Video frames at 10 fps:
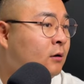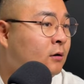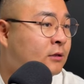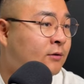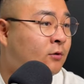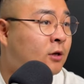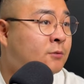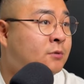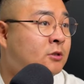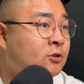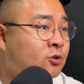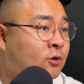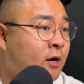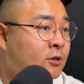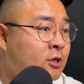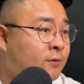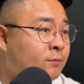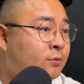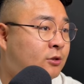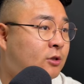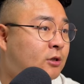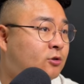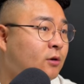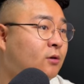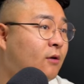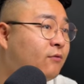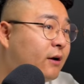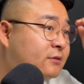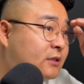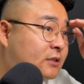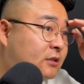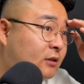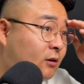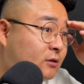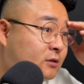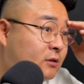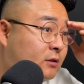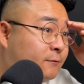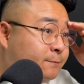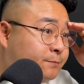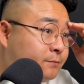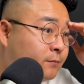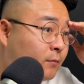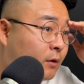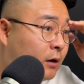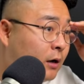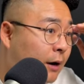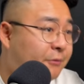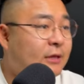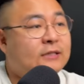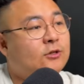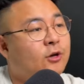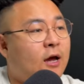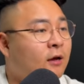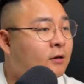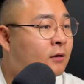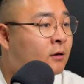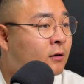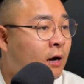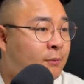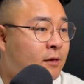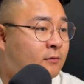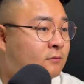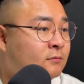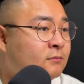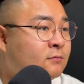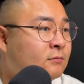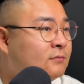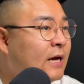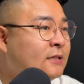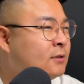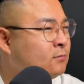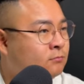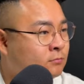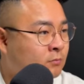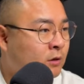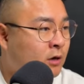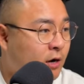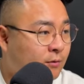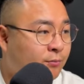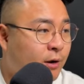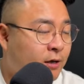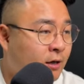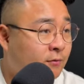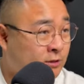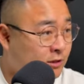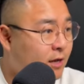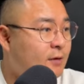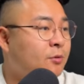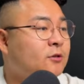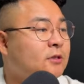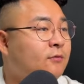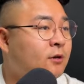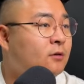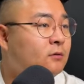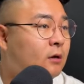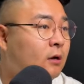Let's have a look at his position strategy, position history. Okay, five sixty loss. I mean, that's okay. I mean, that's kind of breaking even, slightly positive here.